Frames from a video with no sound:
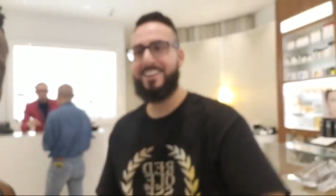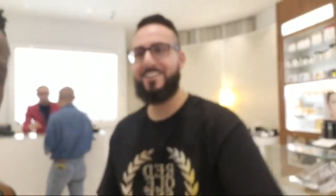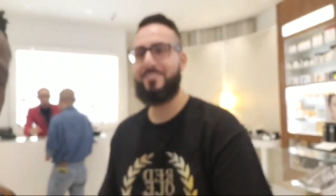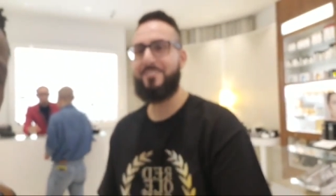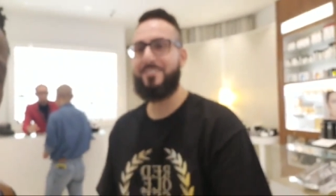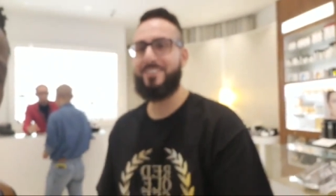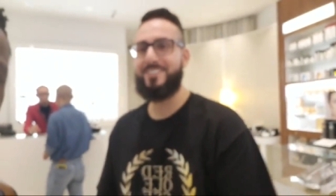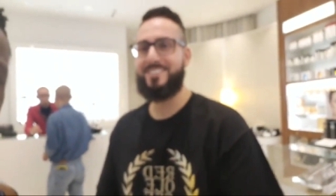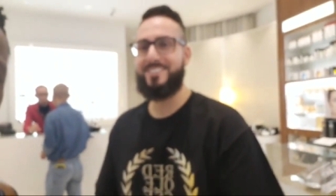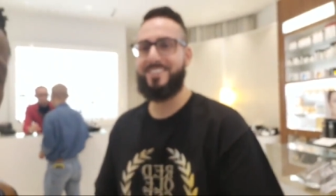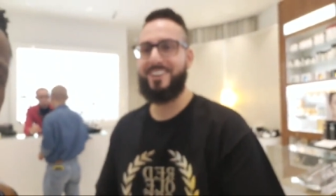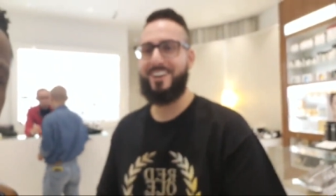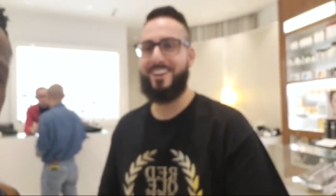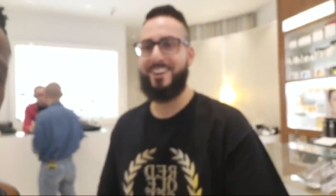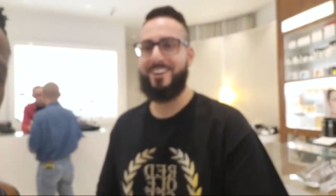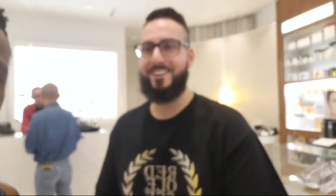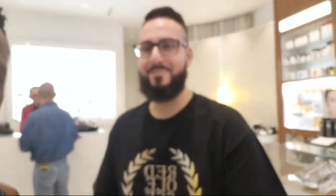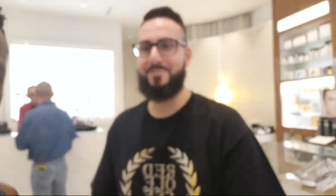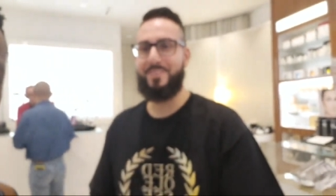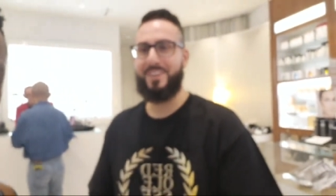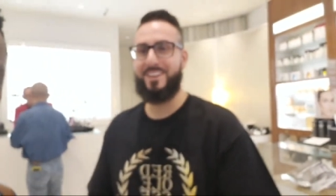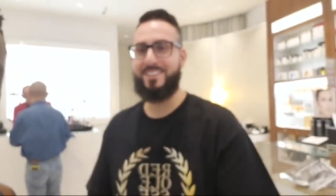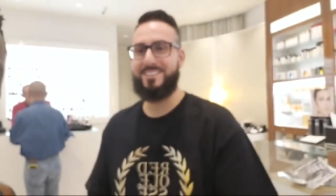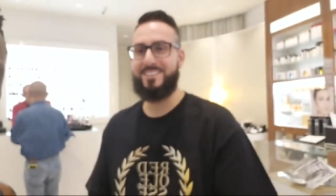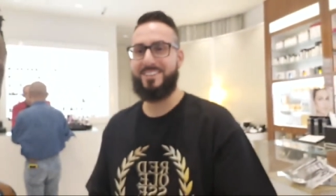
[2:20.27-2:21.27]
what's up?
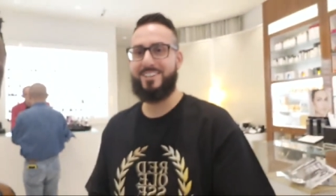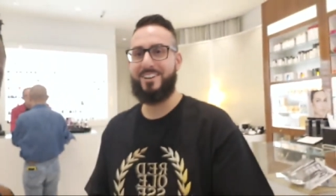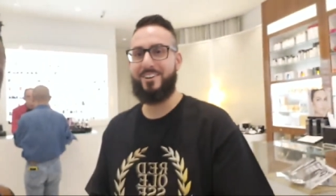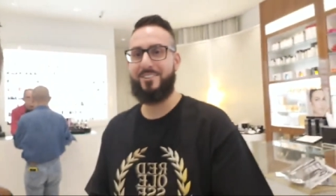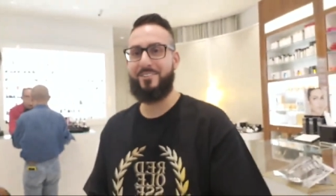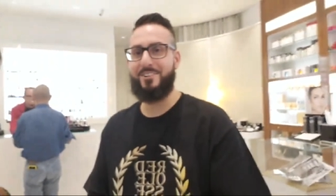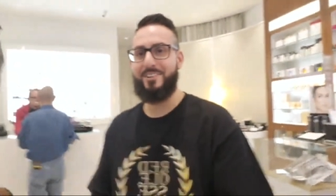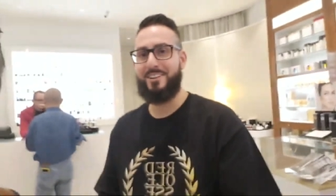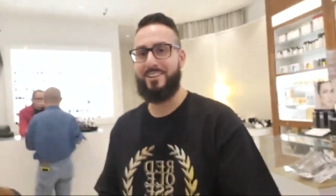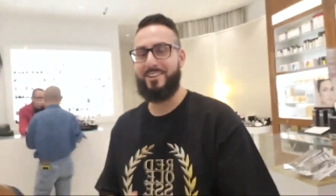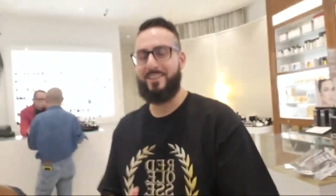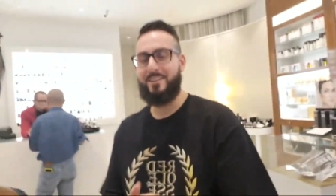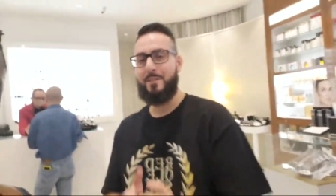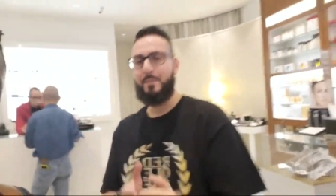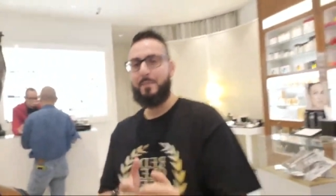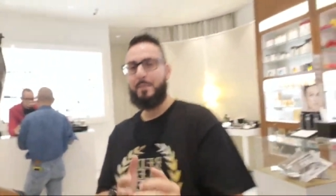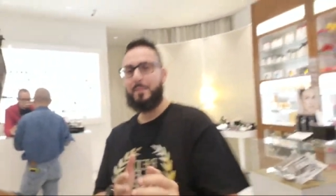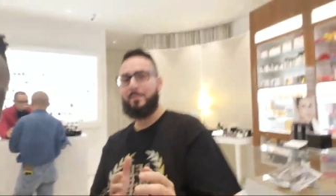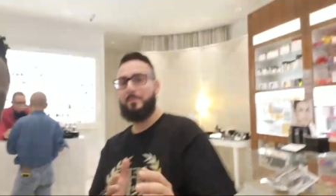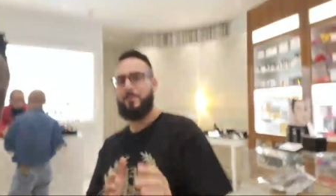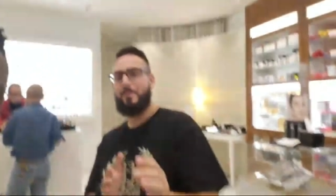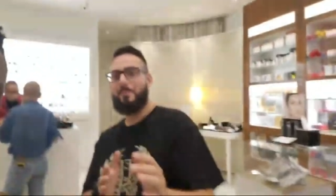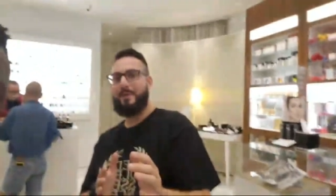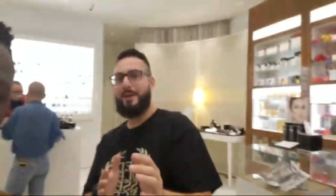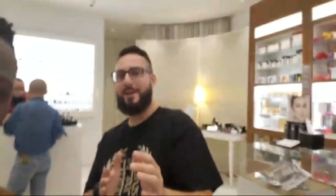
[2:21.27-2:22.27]
How's it going?
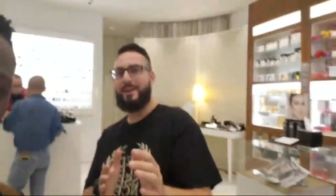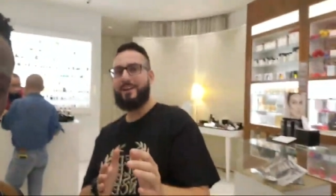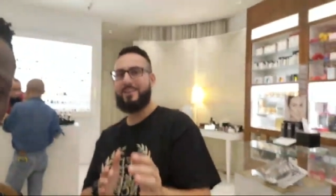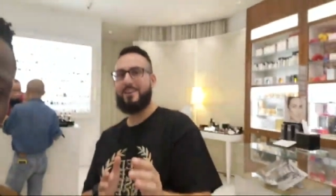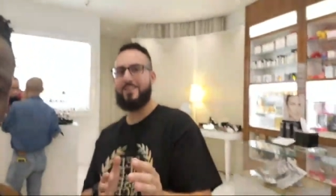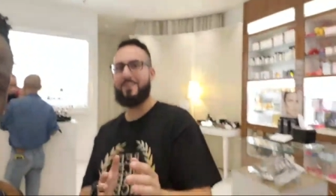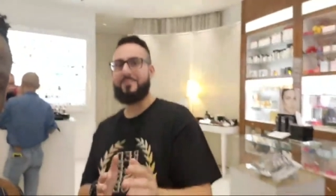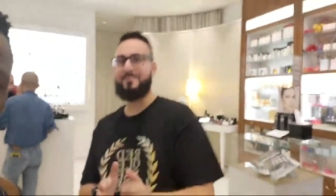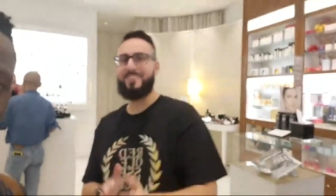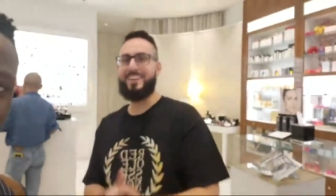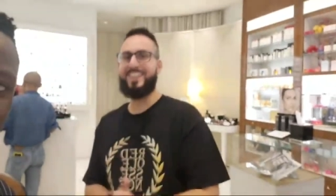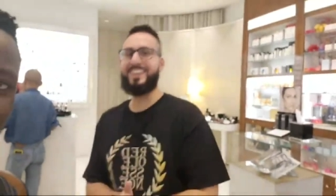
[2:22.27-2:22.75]
Oh, back Redolesence.